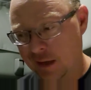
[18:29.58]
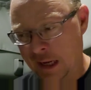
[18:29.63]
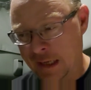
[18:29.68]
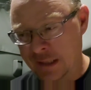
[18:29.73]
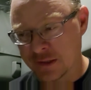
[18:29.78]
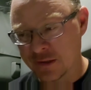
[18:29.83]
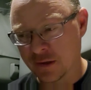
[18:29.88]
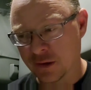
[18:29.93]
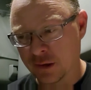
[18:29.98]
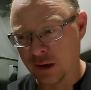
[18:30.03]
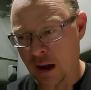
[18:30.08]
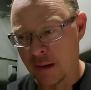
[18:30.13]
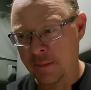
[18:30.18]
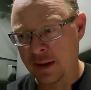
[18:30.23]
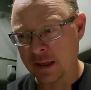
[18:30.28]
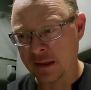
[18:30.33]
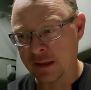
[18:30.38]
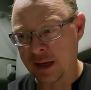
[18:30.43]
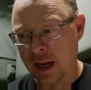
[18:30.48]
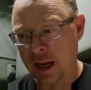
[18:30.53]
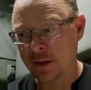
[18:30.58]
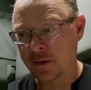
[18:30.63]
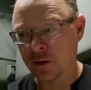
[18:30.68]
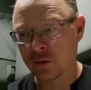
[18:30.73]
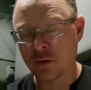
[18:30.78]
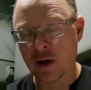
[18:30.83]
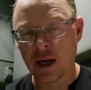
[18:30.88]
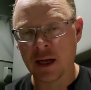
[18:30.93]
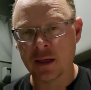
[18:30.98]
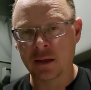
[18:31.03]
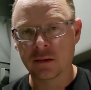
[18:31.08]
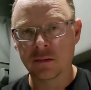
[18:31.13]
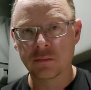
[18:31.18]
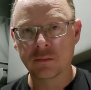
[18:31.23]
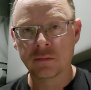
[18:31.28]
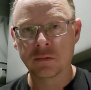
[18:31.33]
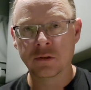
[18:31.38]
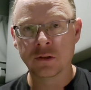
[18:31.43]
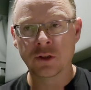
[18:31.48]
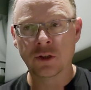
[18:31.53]
And so, I mean, yeah, they're right.
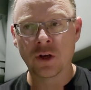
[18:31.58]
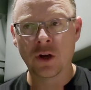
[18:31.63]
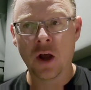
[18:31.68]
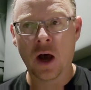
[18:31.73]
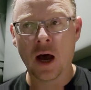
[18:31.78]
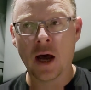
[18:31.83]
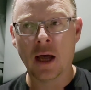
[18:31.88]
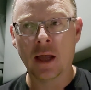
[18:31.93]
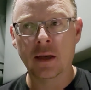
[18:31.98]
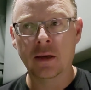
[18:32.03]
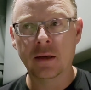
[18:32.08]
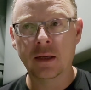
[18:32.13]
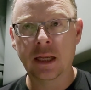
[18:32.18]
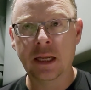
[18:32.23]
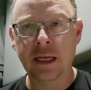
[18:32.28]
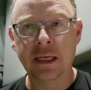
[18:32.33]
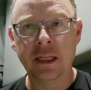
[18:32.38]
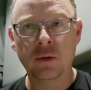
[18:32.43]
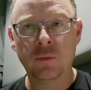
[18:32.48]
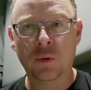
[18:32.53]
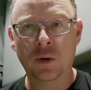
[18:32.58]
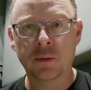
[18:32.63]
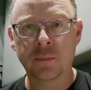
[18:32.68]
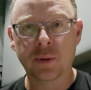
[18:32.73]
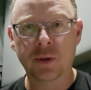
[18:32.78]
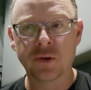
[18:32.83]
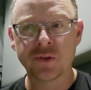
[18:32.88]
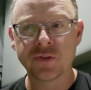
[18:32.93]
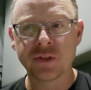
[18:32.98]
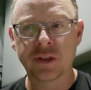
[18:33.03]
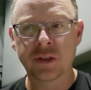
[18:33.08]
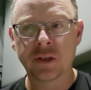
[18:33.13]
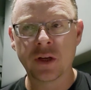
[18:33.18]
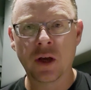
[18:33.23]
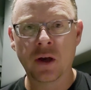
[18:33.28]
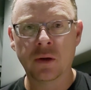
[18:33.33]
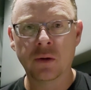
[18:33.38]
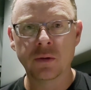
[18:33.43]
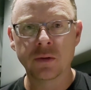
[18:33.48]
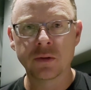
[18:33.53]
Not any one person
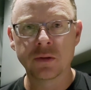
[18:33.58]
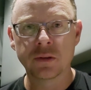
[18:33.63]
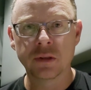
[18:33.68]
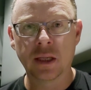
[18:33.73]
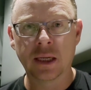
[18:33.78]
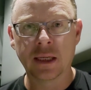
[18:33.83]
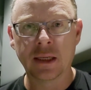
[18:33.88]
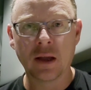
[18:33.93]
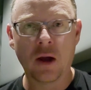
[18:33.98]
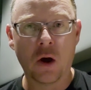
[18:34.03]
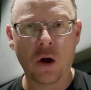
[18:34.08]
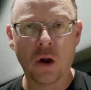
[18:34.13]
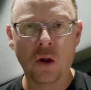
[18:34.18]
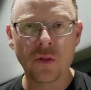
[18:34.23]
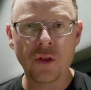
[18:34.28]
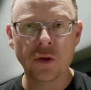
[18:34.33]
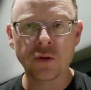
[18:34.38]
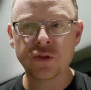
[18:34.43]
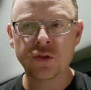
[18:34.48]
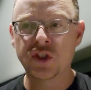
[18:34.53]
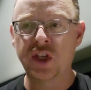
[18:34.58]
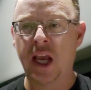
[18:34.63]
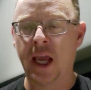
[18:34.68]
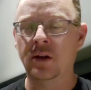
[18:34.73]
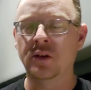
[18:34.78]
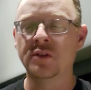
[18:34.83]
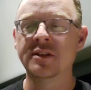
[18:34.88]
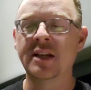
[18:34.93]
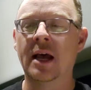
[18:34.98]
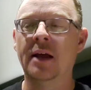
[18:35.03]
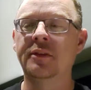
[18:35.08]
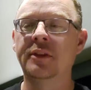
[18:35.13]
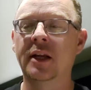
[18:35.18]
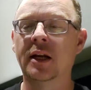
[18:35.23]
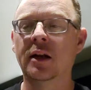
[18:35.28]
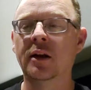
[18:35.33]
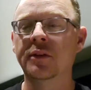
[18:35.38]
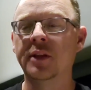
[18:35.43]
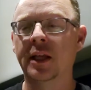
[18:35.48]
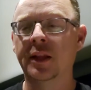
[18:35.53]
knows. Like, all those channels out
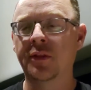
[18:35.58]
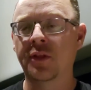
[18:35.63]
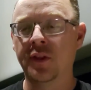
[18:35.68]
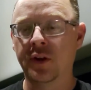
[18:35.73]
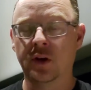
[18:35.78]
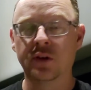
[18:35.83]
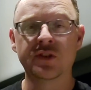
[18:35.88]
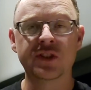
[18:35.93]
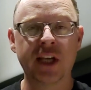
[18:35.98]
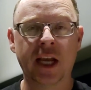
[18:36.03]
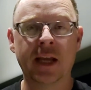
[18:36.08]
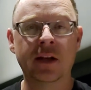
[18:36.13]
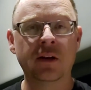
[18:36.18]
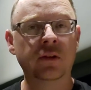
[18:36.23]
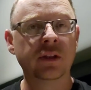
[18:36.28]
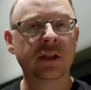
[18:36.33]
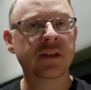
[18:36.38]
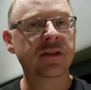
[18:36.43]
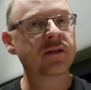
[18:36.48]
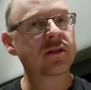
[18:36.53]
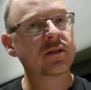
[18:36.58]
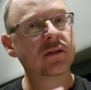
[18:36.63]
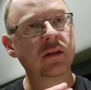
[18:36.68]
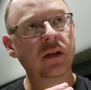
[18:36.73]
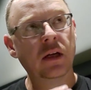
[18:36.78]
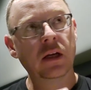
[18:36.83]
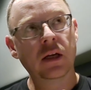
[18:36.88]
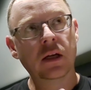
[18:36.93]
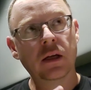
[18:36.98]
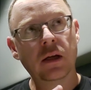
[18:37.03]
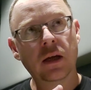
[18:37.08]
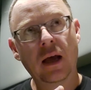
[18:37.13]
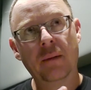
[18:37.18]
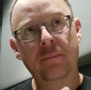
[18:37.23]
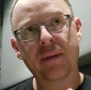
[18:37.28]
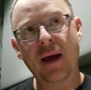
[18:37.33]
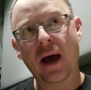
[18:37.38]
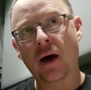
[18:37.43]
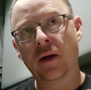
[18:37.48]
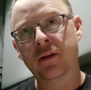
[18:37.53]
there that their channel is
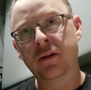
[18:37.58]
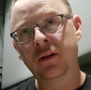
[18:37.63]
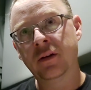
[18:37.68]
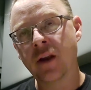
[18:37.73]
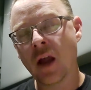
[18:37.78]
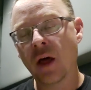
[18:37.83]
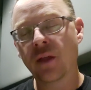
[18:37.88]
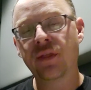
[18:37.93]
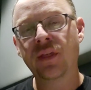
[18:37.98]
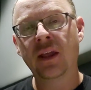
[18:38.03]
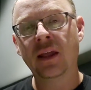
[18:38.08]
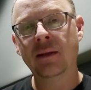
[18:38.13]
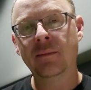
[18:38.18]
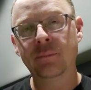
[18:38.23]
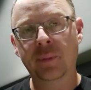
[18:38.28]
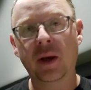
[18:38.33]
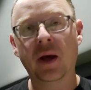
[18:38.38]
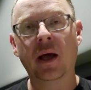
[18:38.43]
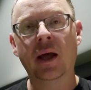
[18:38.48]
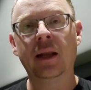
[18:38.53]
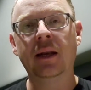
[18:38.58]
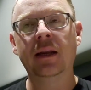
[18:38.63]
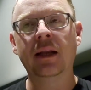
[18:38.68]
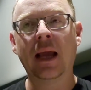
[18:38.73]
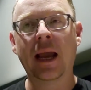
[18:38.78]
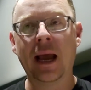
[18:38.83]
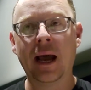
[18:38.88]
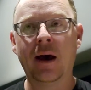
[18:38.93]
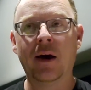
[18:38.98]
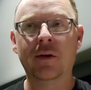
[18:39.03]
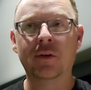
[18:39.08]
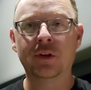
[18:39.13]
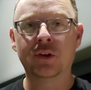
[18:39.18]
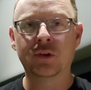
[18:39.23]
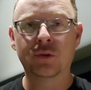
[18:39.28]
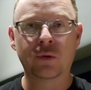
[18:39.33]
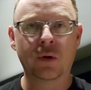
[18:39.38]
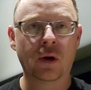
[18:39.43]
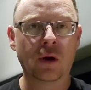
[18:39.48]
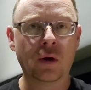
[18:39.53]
about nothing but how to
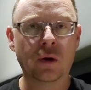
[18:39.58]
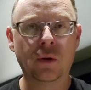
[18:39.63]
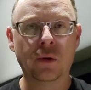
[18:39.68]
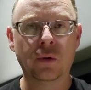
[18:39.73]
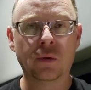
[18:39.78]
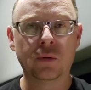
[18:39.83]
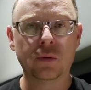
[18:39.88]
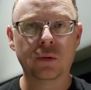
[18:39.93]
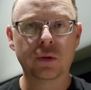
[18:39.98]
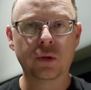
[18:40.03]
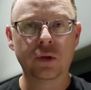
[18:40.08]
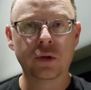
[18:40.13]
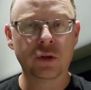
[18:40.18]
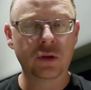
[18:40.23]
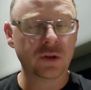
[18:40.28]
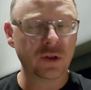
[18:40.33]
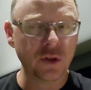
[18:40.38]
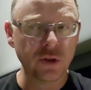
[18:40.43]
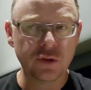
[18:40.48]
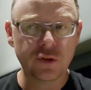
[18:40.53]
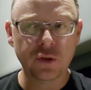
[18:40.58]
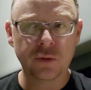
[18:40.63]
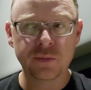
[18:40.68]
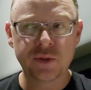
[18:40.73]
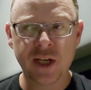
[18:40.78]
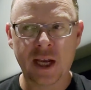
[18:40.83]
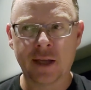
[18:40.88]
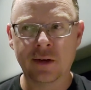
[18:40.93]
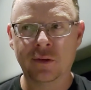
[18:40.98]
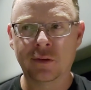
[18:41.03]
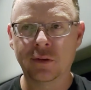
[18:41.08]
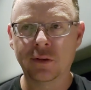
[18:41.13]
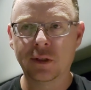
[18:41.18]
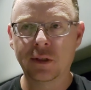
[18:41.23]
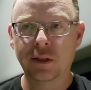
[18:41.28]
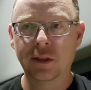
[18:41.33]
grow your YouTube channel,